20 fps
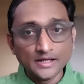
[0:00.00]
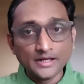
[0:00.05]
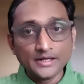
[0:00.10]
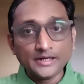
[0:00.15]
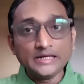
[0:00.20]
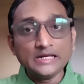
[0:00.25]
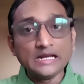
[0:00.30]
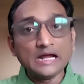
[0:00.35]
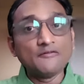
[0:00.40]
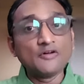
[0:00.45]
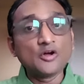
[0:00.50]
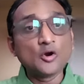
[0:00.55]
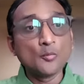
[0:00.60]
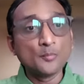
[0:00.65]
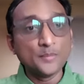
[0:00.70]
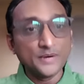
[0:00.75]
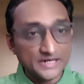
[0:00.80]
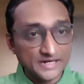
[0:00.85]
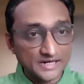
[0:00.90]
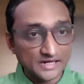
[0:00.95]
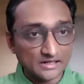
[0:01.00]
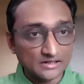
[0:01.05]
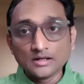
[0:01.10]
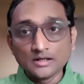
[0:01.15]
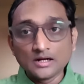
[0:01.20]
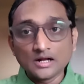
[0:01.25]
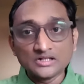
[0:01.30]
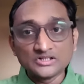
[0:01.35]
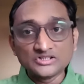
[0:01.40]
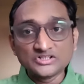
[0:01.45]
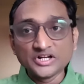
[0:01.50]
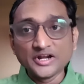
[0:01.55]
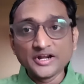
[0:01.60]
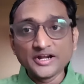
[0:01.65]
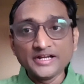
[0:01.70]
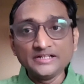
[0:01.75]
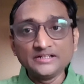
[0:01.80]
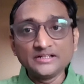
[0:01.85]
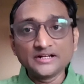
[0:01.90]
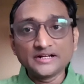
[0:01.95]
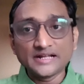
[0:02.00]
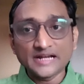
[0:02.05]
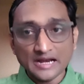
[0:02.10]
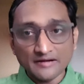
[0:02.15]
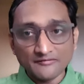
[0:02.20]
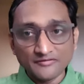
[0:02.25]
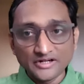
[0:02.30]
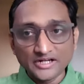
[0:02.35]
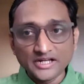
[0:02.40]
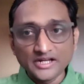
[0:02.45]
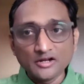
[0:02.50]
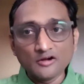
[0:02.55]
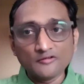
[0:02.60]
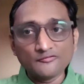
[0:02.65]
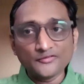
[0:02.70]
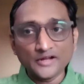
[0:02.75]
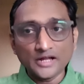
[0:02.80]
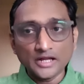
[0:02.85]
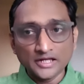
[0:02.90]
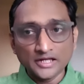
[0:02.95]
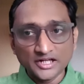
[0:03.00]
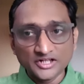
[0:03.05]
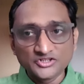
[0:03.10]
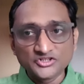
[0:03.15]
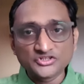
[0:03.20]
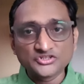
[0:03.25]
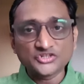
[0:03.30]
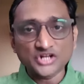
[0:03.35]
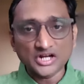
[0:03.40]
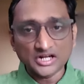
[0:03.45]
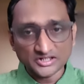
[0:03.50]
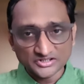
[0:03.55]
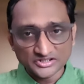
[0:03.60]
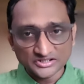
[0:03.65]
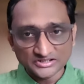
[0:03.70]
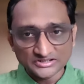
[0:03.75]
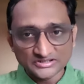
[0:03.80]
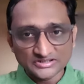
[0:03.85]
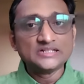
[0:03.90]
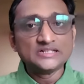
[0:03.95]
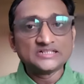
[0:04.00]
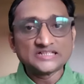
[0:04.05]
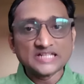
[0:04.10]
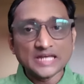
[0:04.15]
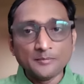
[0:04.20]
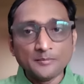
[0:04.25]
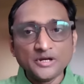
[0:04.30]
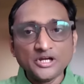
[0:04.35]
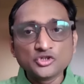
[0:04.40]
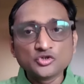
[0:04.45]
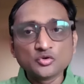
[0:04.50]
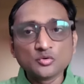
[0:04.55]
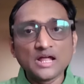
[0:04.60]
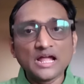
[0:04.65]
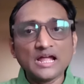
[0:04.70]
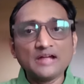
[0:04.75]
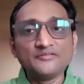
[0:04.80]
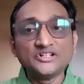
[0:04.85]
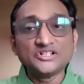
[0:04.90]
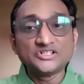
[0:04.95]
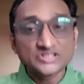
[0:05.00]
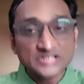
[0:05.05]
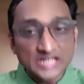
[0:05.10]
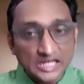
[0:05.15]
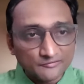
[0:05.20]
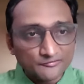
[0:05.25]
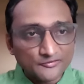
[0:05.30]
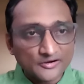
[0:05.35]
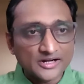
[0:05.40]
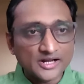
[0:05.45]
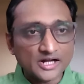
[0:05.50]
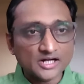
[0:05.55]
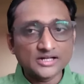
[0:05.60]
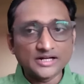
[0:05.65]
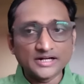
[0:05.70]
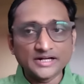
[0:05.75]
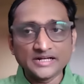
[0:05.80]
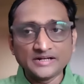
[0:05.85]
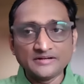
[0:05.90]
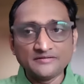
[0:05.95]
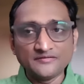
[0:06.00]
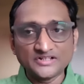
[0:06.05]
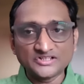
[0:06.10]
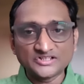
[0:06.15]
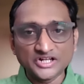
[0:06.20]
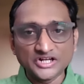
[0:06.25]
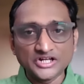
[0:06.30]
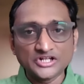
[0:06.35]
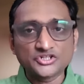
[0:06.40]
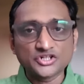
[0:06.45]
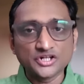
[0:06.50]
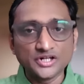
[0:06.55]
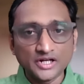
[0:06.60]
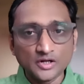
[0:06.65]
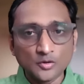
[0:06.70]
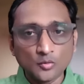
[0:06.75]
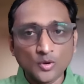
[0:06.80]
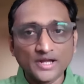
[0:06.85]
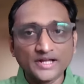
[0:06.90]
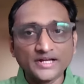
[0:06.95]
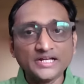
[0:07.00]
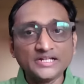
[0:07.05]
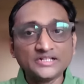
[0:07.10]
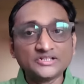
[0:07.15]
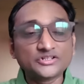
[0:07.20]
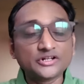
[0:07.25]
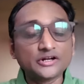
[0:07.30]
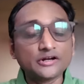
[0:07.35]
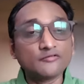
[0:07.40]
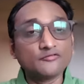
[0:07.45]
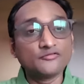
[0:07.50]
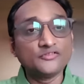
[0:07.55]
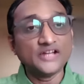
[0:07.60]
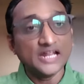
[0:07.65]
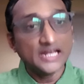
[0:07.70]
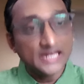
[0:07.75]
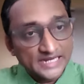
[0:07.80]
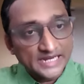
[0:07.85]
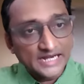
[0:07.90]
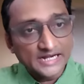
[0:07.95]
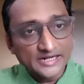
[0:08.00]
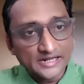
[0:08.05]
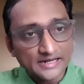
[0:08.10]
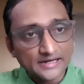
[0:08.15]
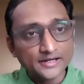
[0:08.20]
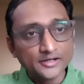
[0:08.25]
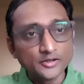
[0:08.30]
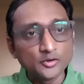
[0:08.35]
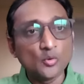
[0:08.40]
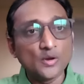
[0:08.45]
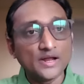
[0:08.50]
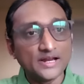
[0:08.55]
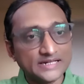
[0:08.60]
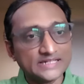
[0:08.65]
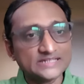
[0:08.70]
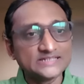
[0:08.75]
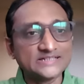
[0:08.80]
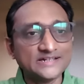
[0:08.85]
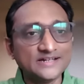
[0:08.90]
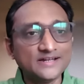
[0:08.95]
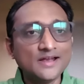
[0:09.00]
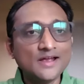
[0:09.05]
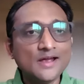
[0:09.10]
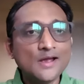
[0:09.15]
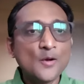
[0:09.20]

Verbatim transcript: in our opinion, considering the gravity of alleged charges, SEBI should have itself conducted an investigation inquiry instead of delegating it to NSE,